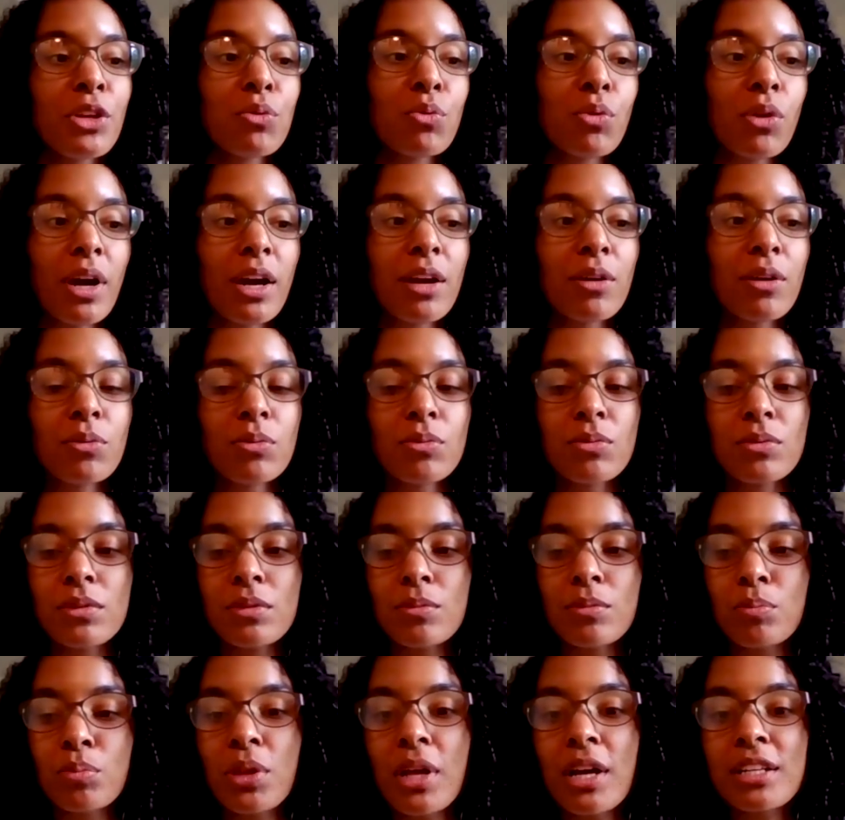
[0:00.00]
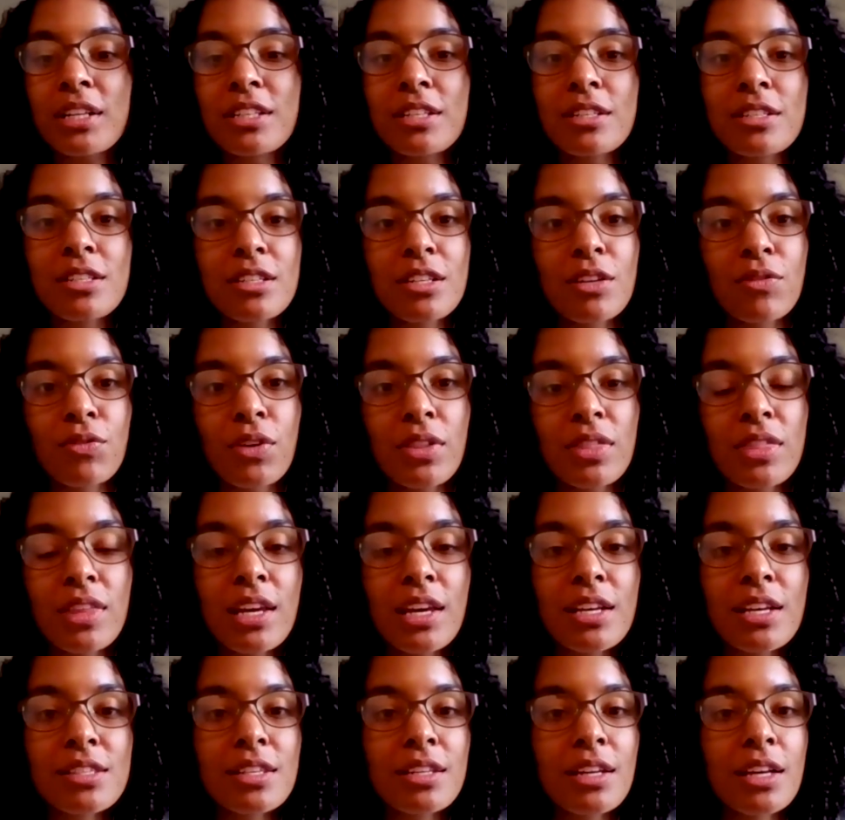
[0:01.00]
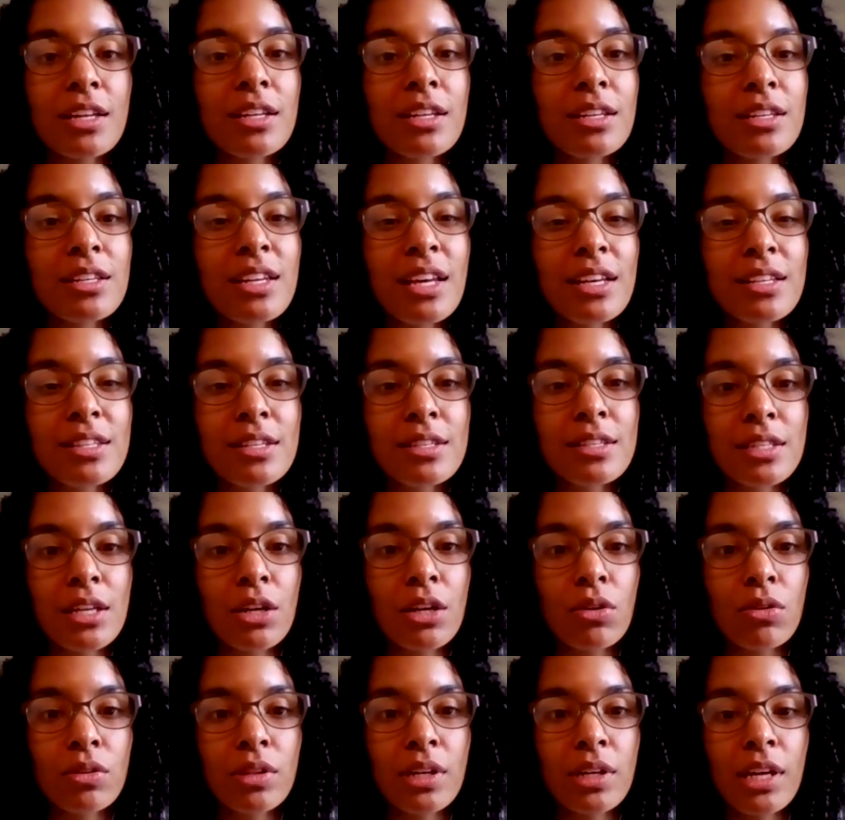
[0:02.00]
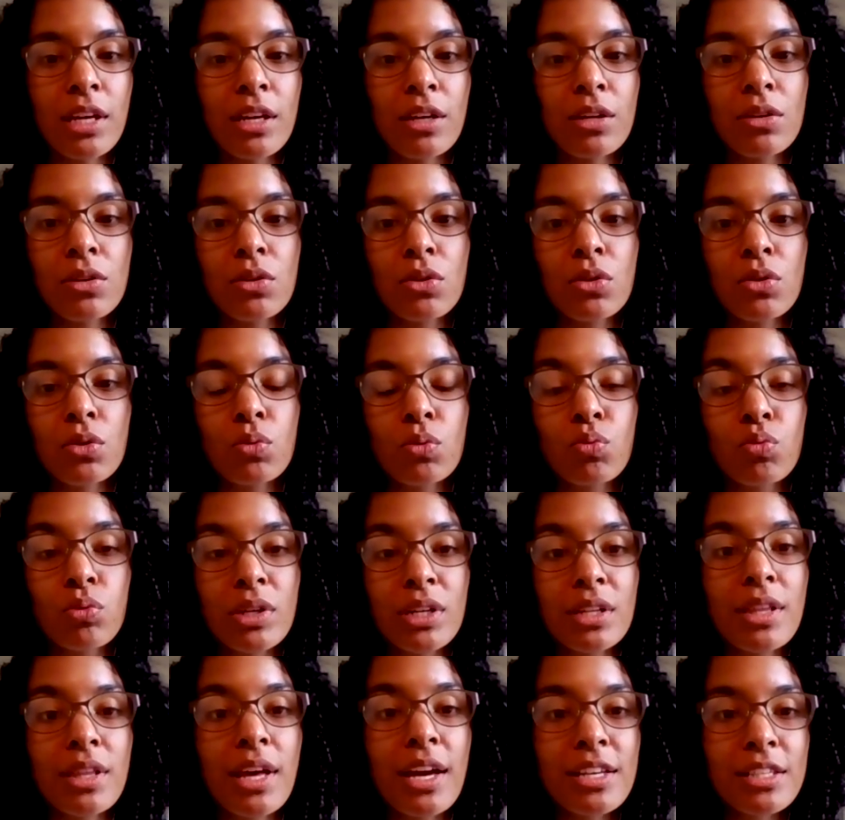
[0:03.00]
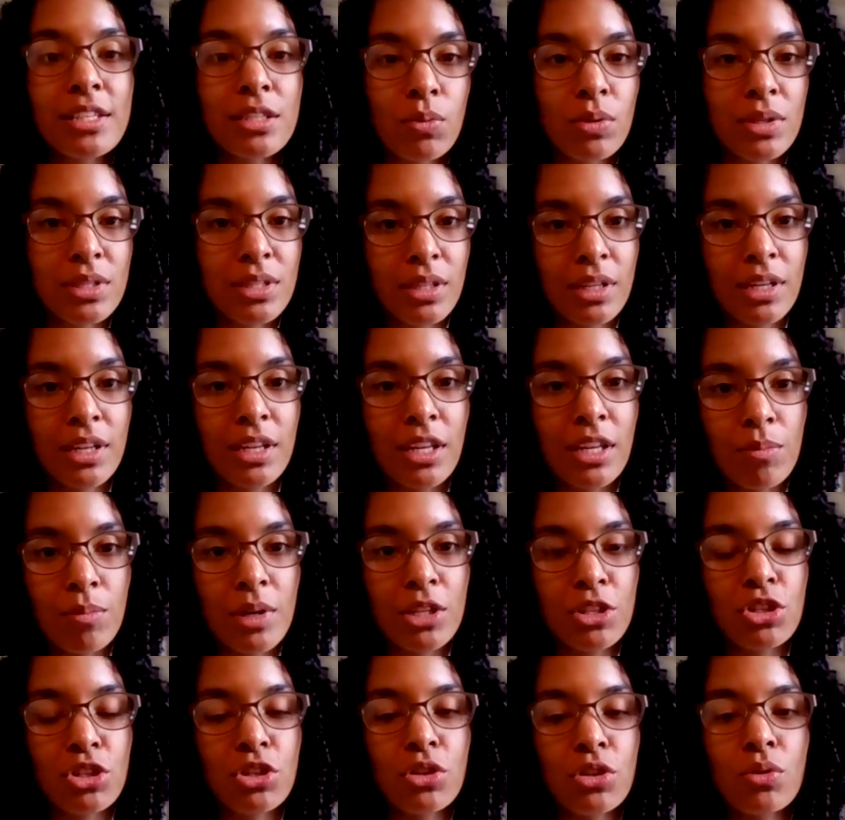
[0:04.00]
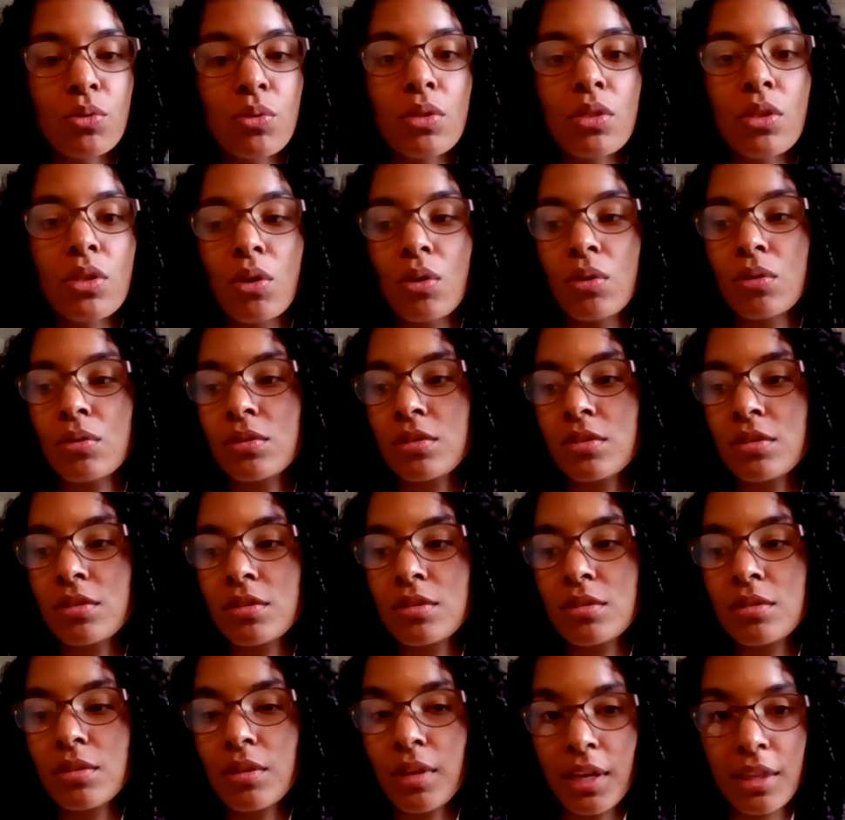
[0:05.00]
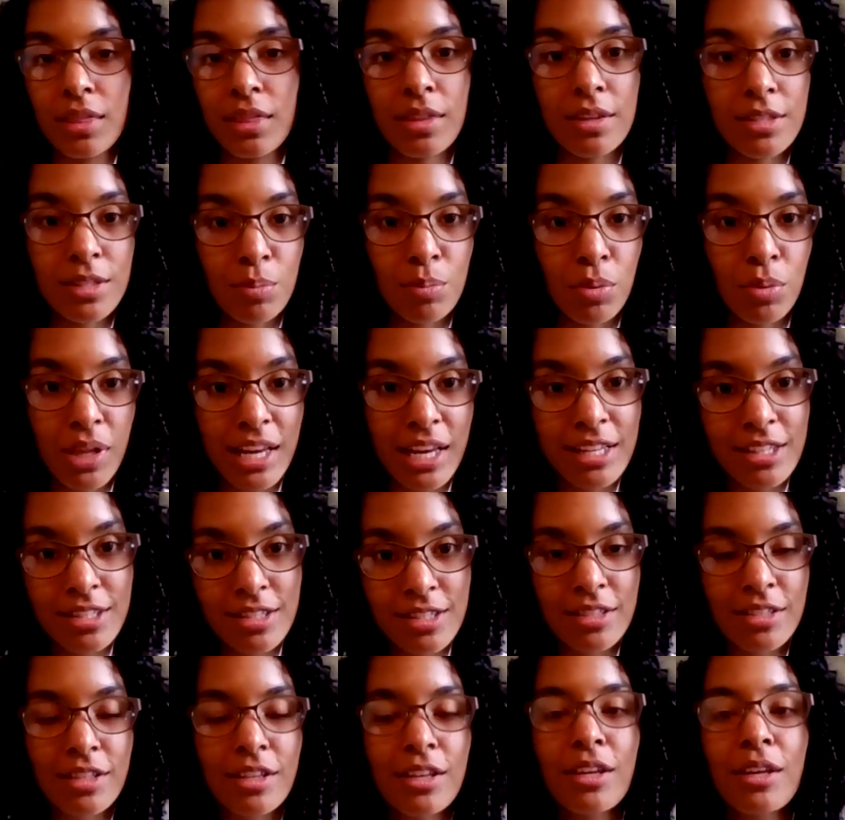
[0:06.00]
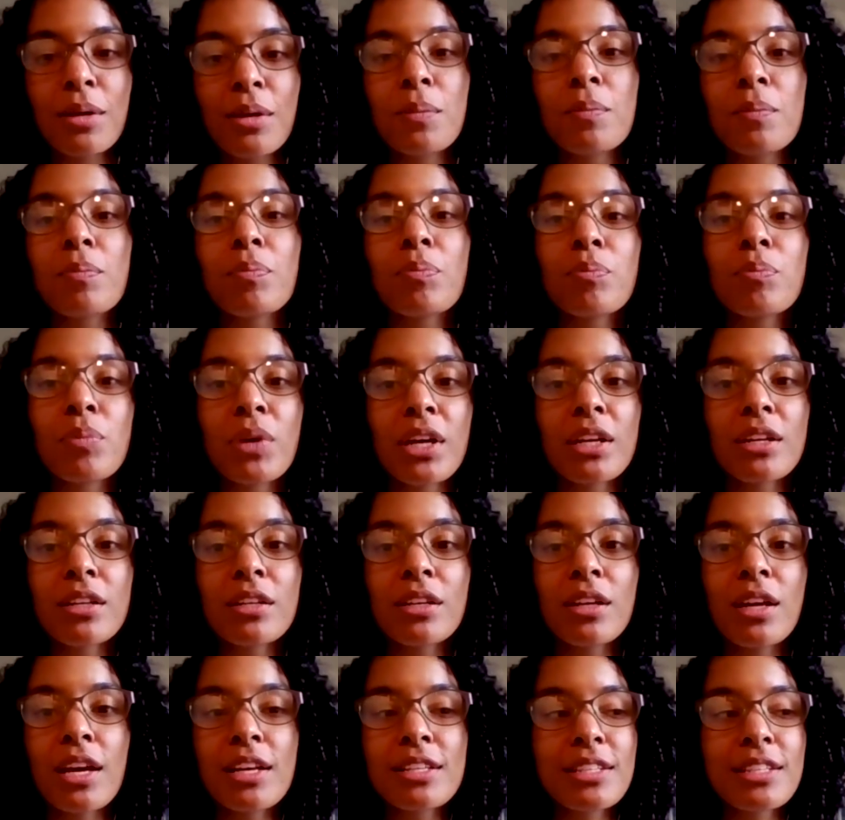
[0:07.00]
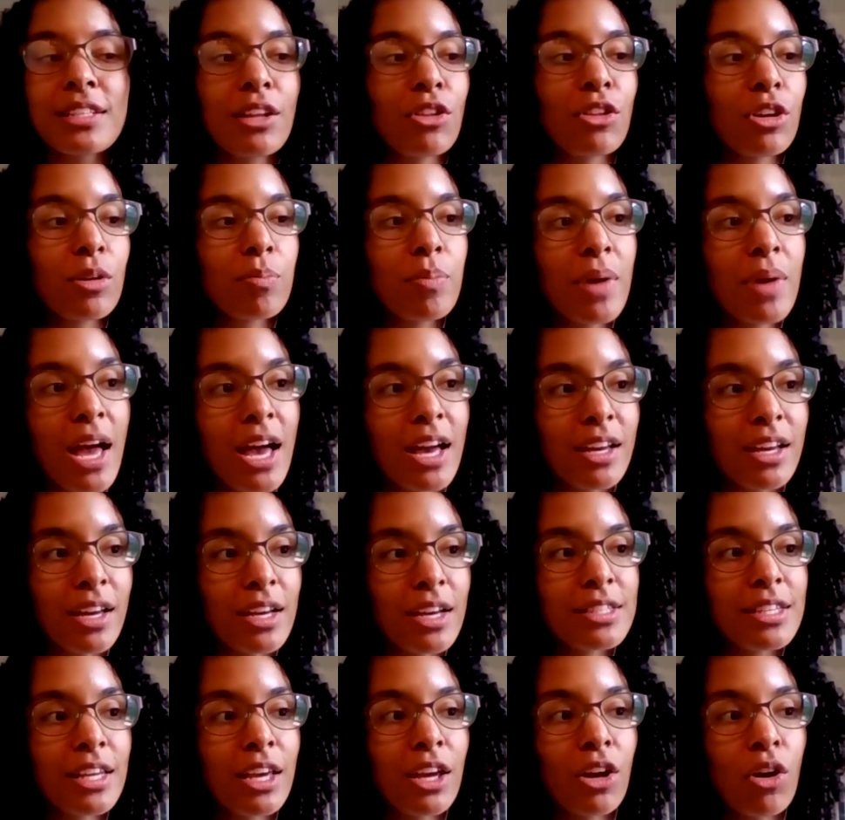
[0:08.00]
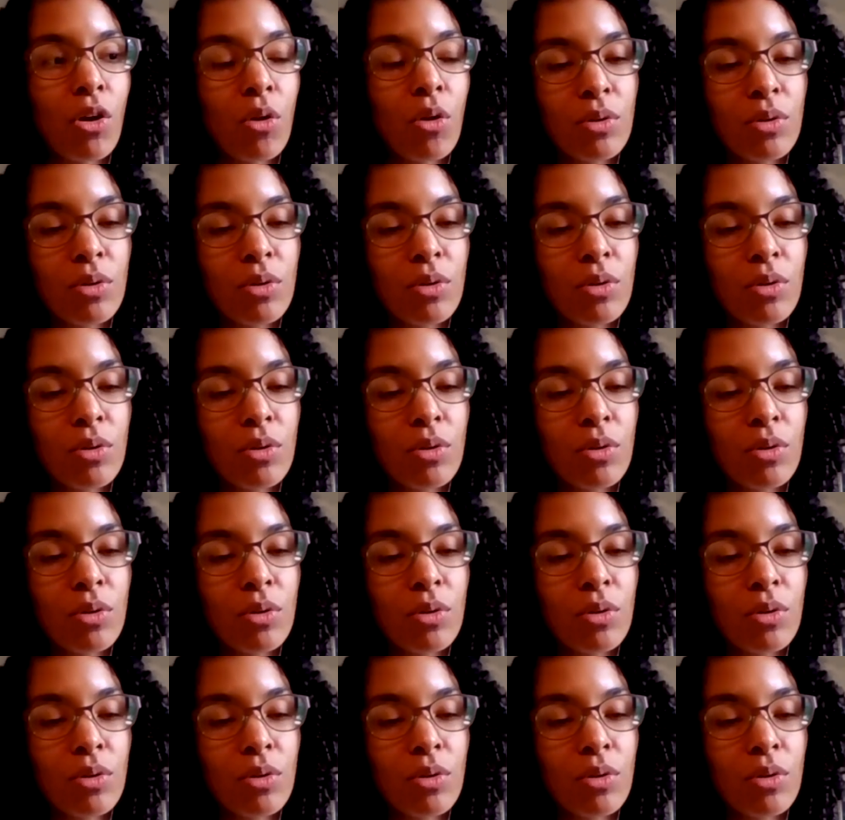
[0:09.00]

where I plugged into different things and I didn't necessarily realize it was leading me to those like this place. But as I look back, I say,